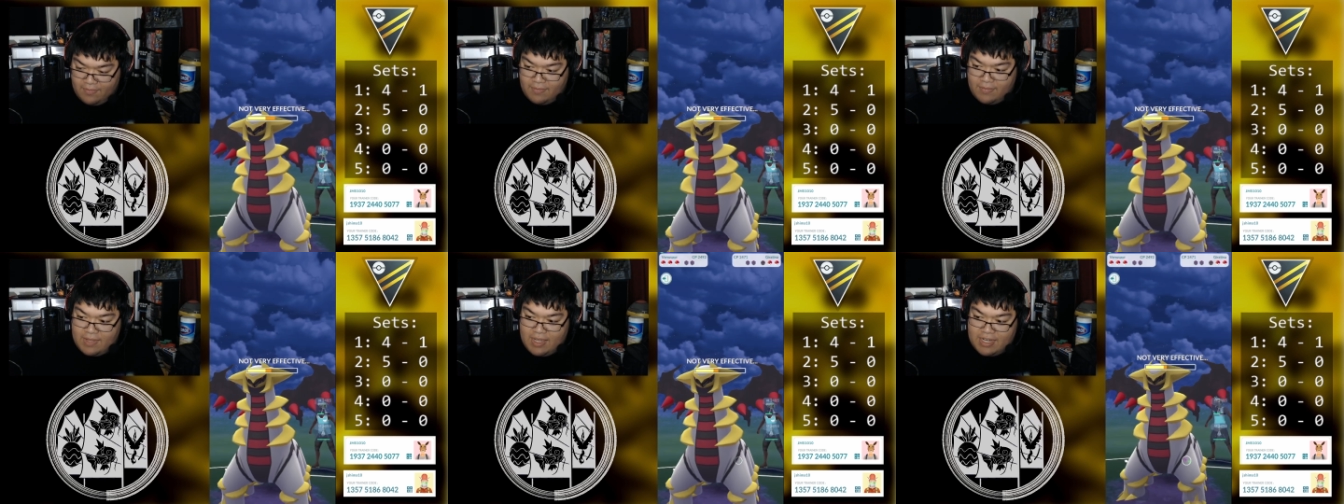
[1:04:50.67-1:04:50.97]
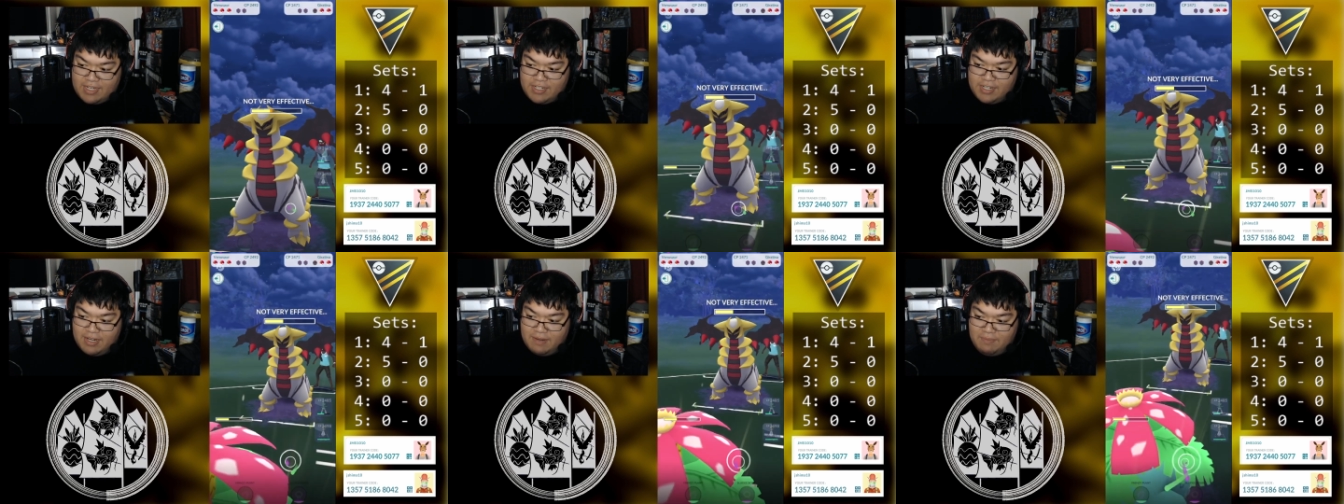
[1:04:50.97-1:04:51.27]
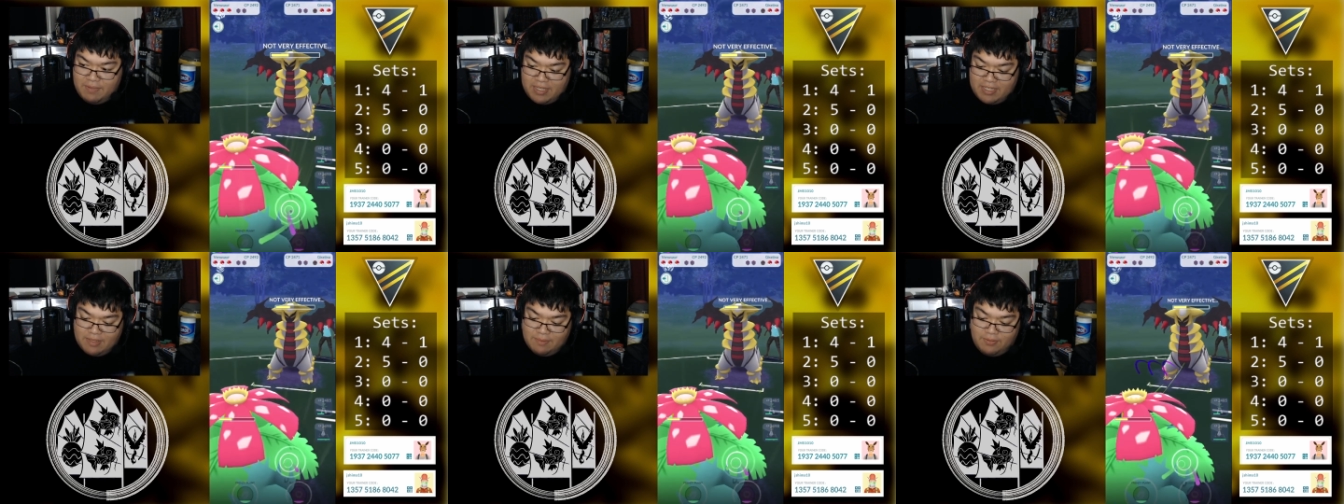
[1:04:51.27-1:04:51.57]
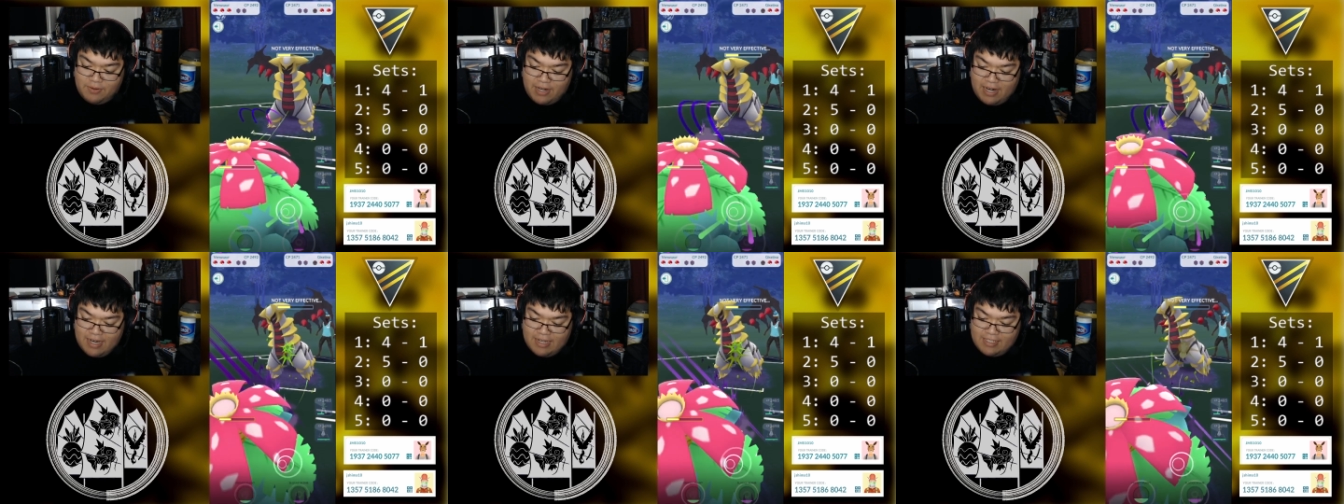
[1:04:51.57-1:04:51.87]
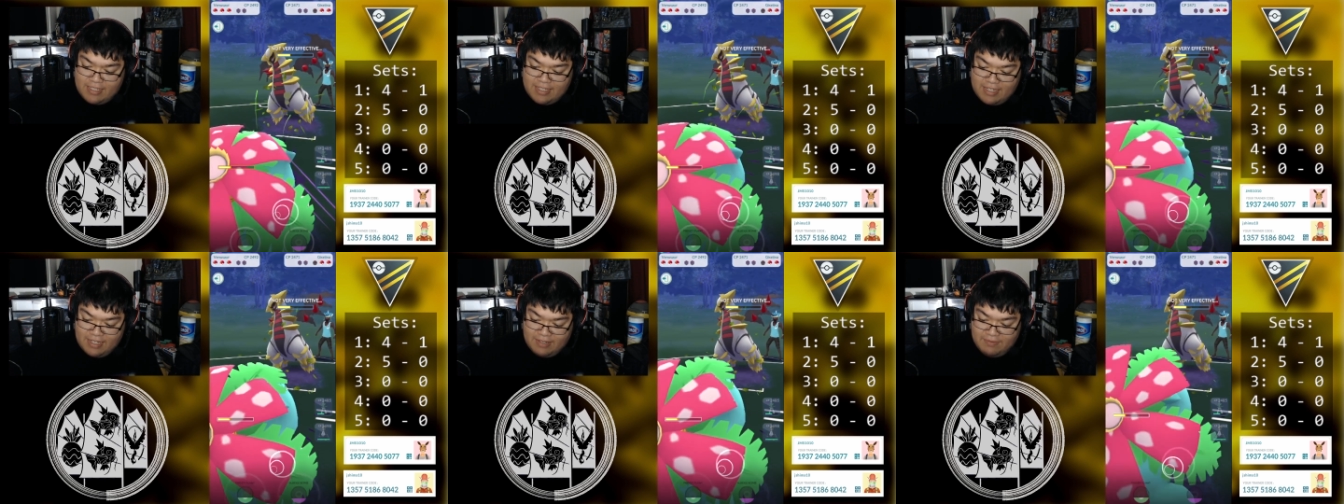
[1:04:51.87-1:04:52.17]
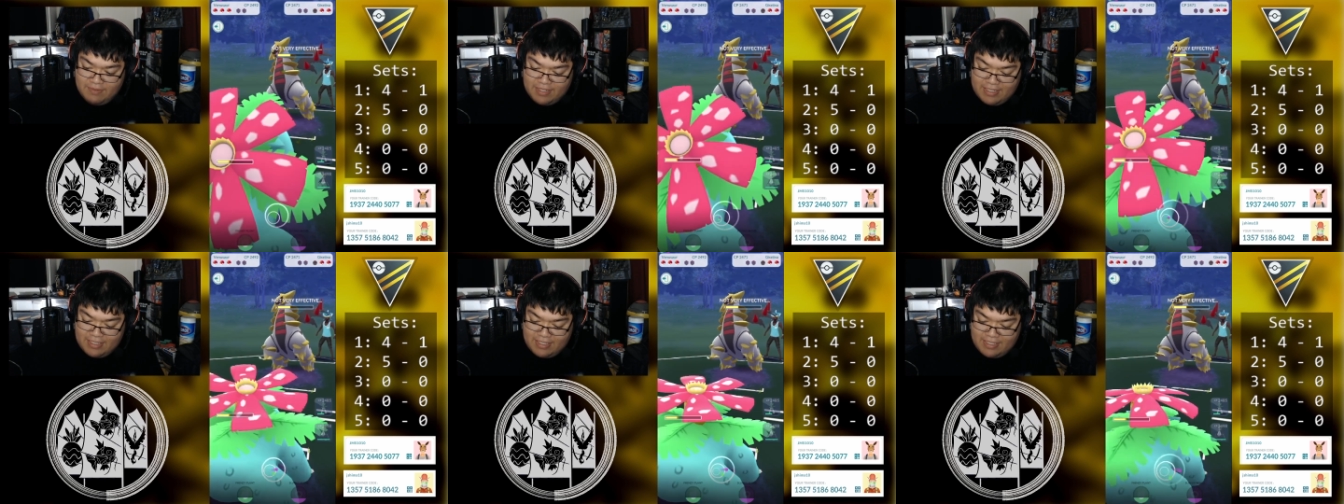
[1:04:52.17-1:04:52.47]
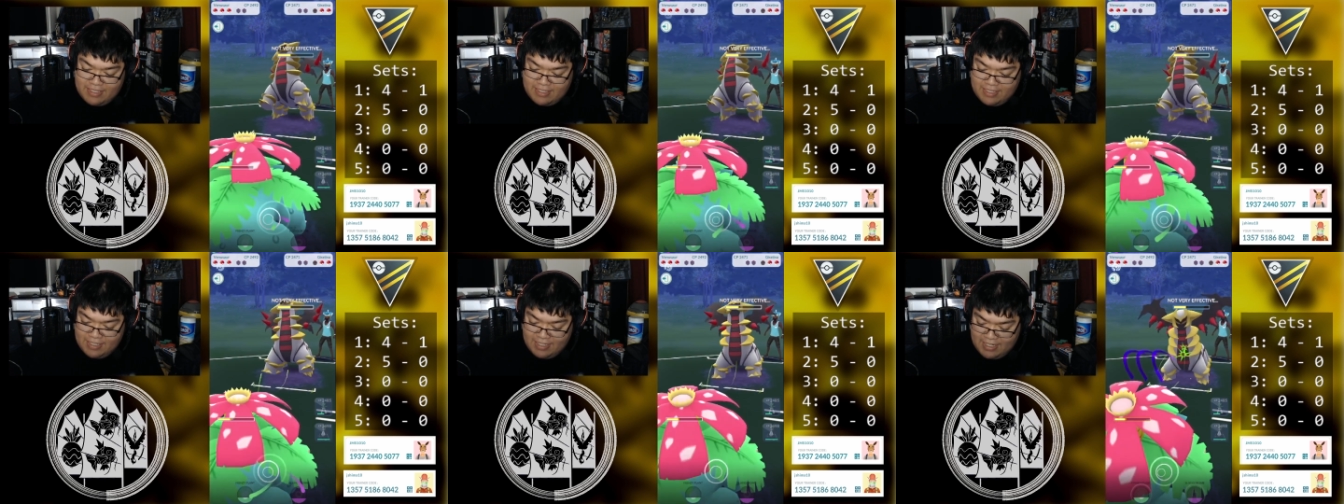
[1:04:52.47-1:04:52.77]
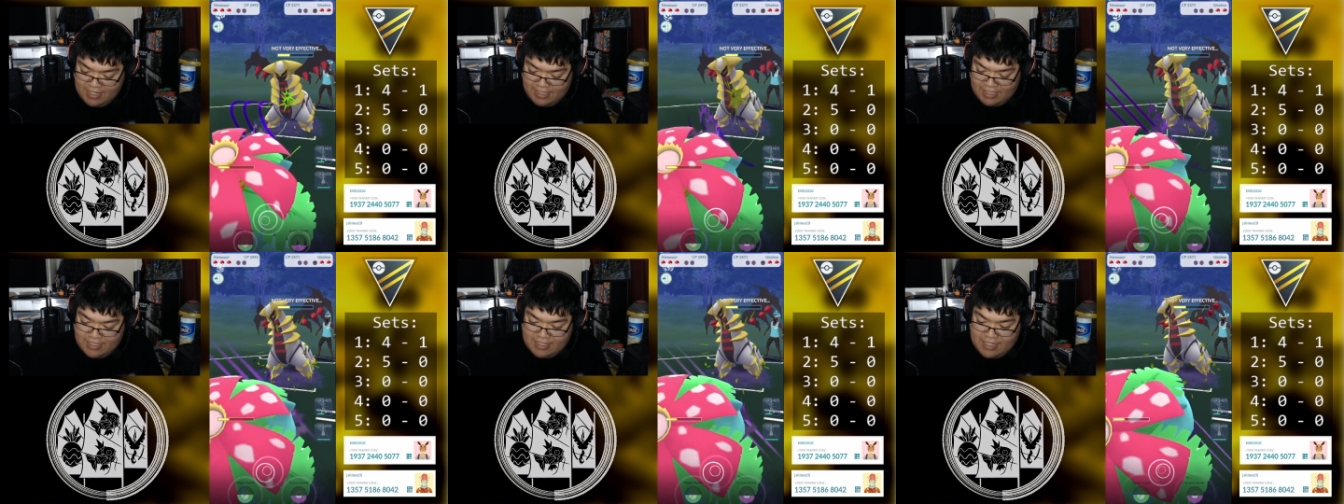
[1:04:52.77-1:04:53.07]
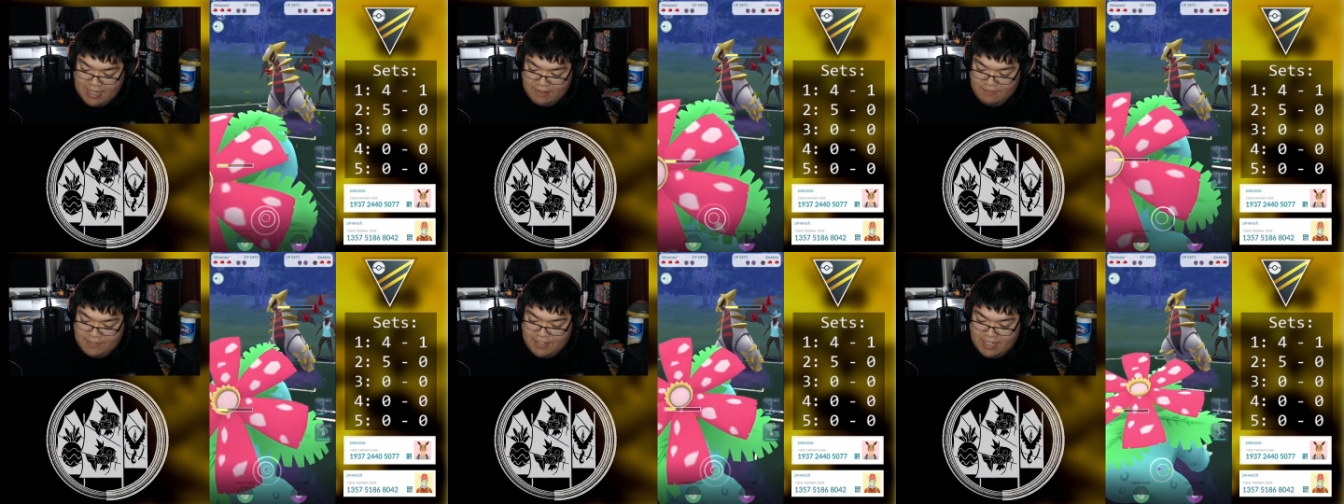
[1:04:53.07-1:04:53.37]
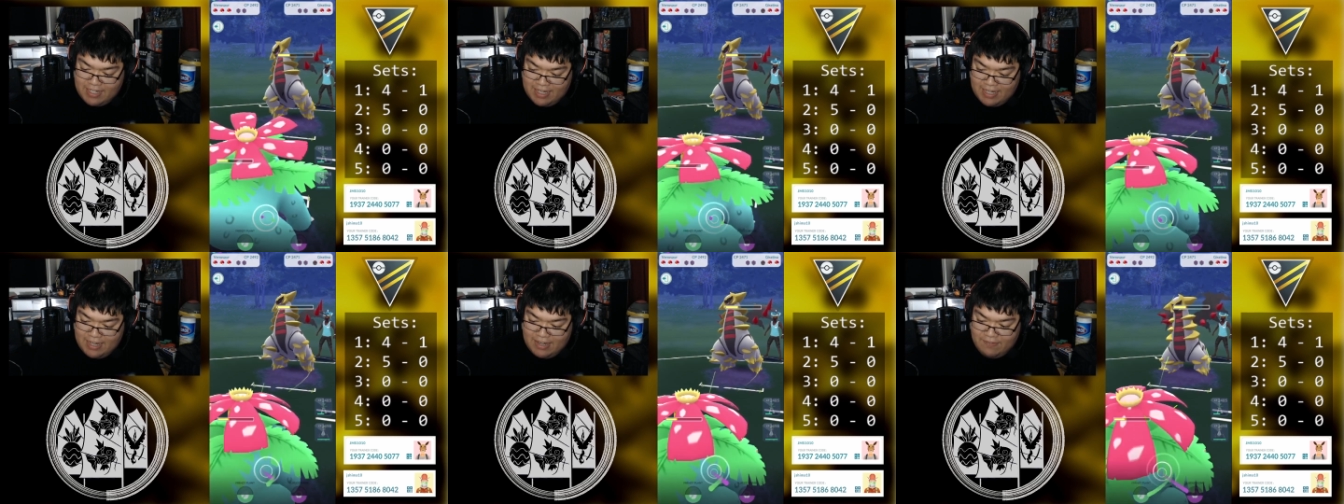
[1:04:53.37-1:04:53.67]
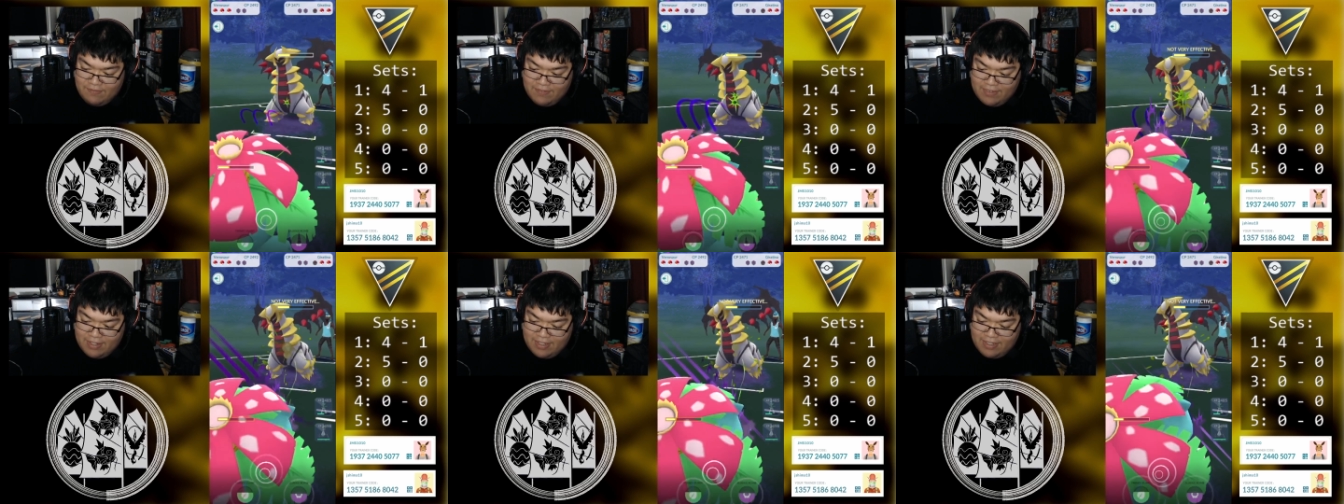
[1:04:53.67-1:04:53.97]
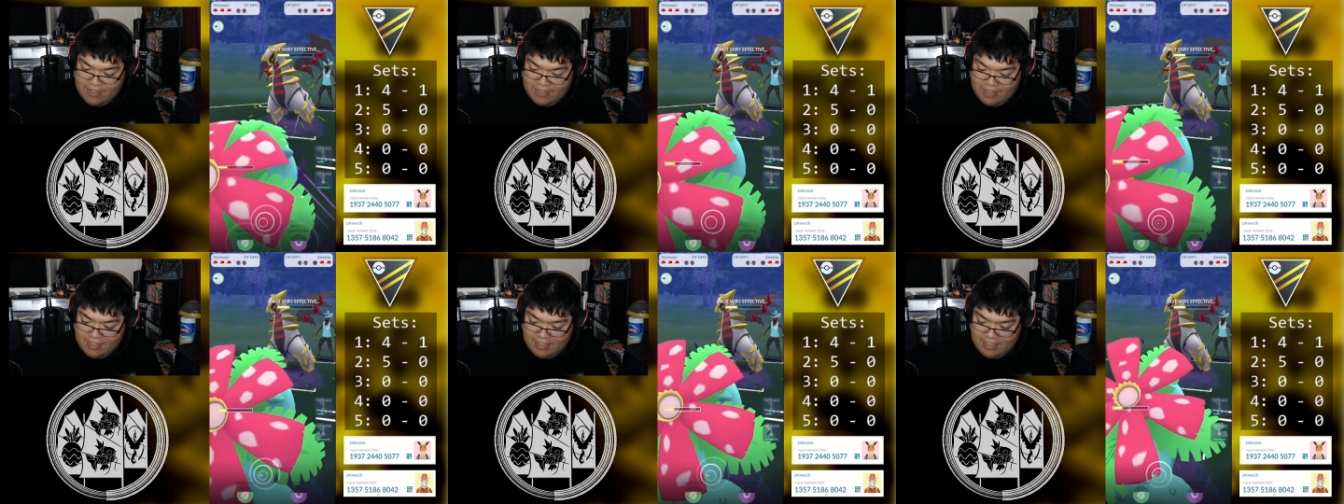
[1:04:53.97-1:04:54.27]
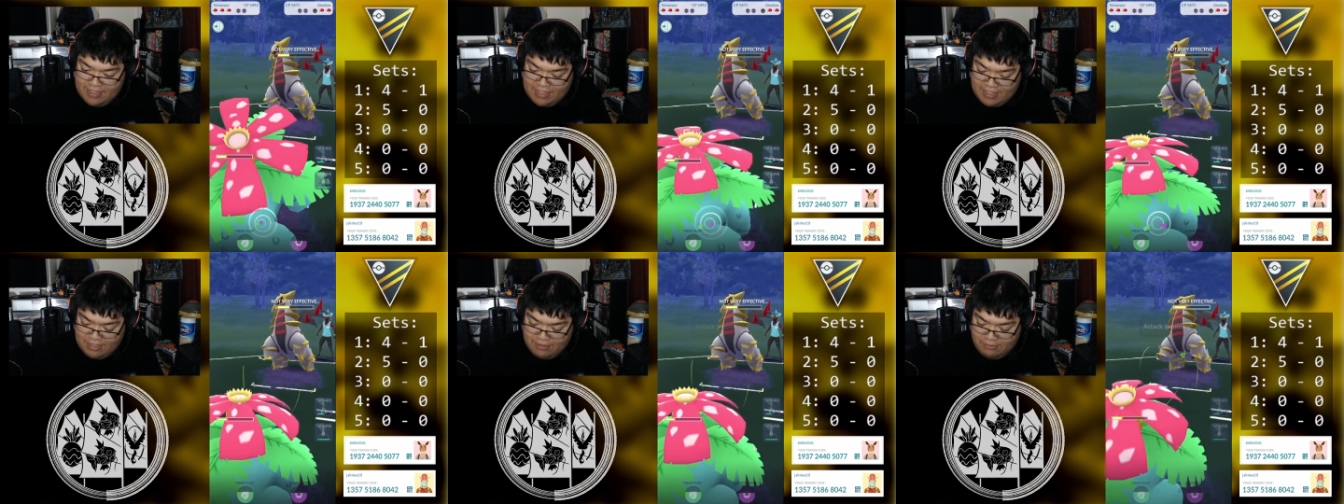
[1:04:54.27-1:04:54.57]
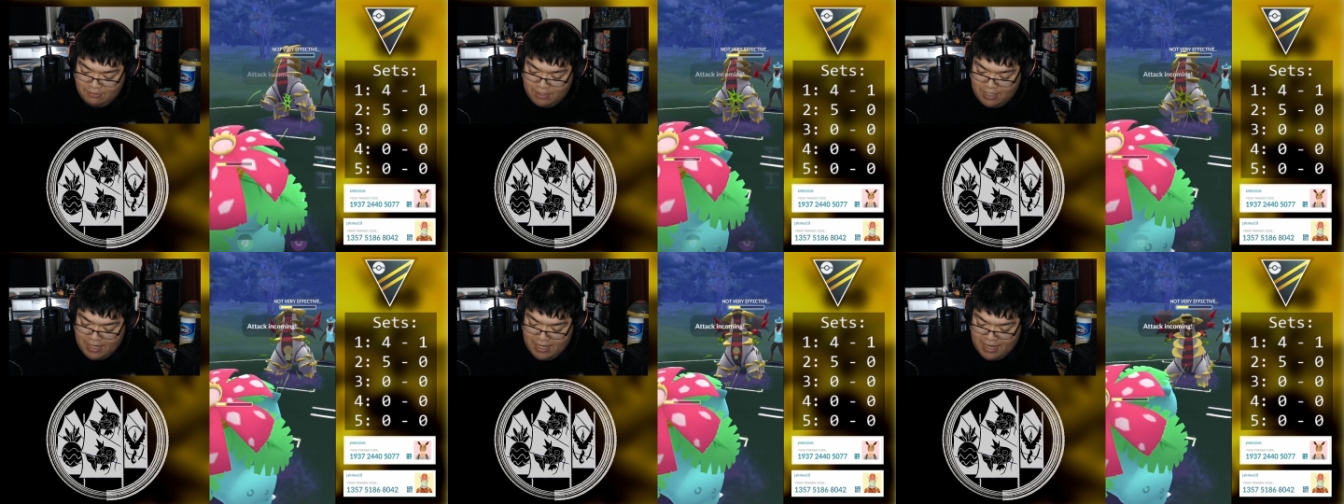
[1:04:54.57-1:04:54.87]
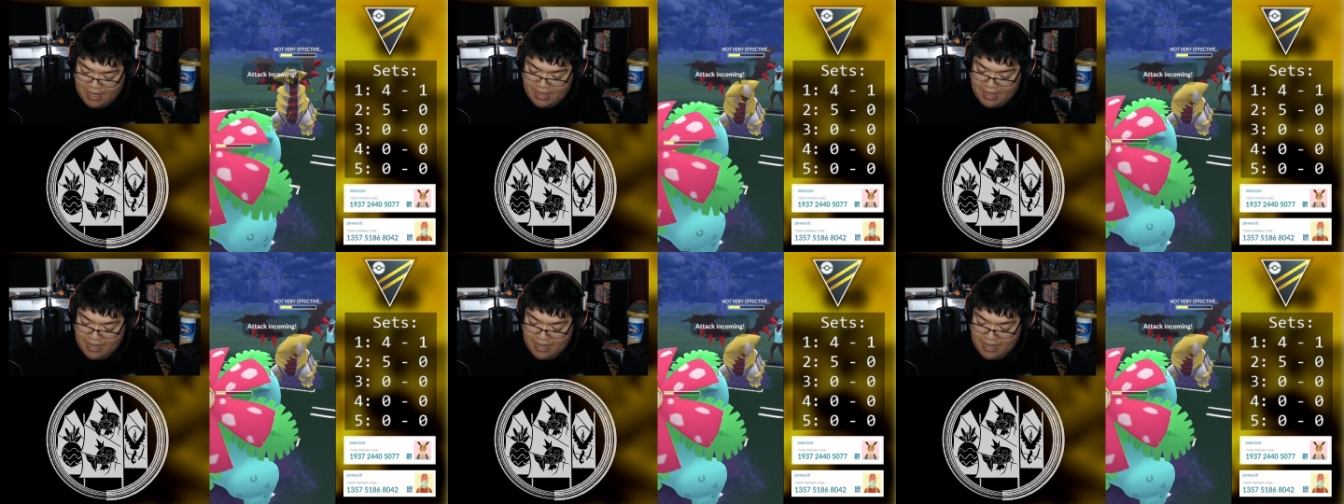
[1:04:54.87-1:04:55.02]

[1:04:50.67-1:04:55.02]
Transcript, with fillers: Shouldn't be surprising, but at the same time, why?